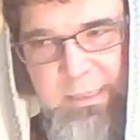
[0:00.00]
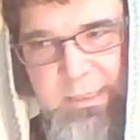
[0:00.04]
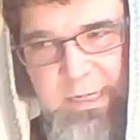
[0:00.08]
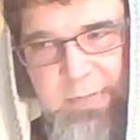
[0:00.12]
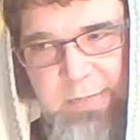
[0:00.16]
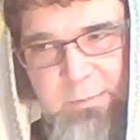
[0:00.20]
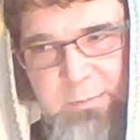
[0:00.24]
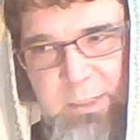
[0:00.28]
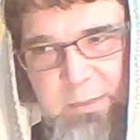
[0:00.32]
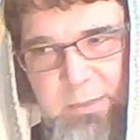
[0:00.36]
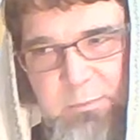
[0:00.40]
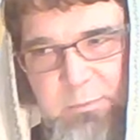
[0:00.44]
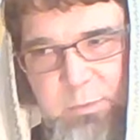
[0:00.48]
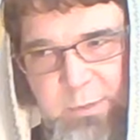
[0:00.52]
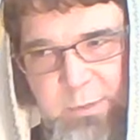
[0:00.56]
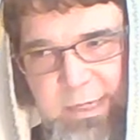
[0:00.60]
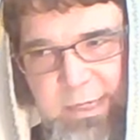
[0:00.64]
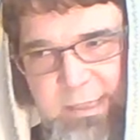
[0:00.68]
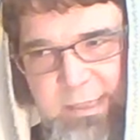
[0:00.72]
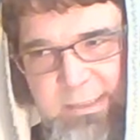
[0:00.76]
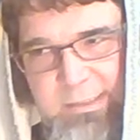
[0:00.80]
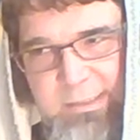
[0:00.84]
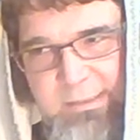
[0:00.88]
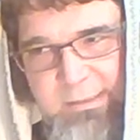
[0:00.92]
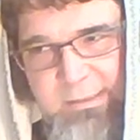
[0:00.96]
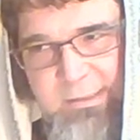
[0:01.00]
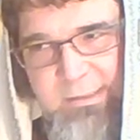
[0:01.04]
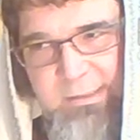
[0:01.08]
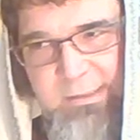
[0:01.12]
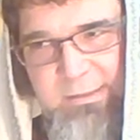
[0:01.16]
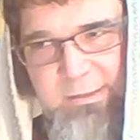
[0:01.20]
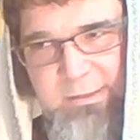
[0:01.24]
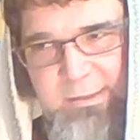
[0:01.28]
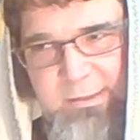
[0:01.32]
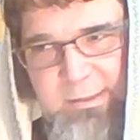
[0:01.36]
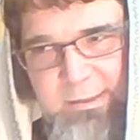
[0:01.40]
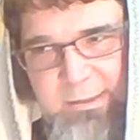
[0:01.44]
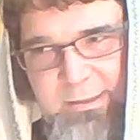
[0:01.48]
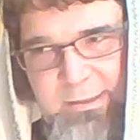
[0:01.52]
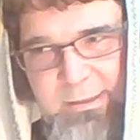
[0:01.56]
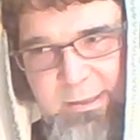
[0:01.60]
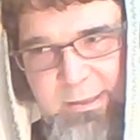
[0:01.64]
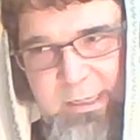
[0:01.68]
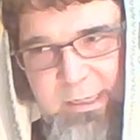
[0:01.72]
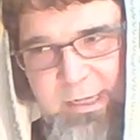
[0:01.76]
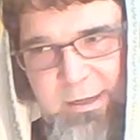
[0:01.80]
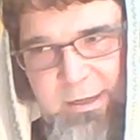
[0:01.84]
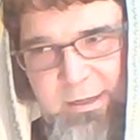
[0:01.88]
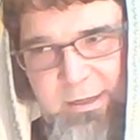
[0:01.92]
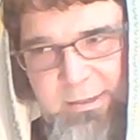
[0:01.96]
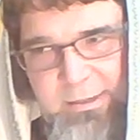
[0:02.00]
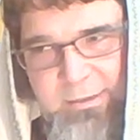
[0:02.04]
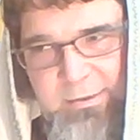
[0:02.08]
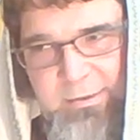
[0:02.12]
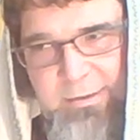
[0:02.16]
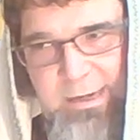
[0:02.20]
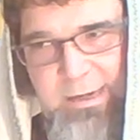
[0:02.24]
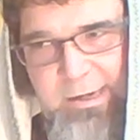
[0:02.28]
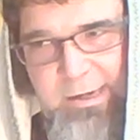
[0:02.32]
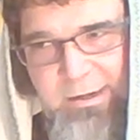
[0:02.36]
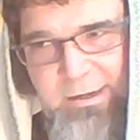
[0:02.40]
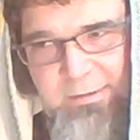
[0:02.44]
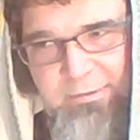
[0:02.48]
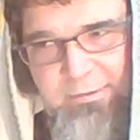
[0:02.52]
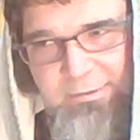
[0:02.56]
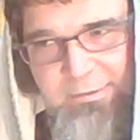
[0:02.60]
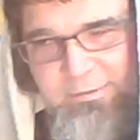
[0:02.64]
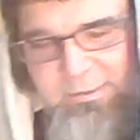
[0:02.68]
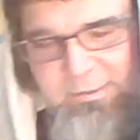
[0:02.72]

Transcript: I'm going to break this character out.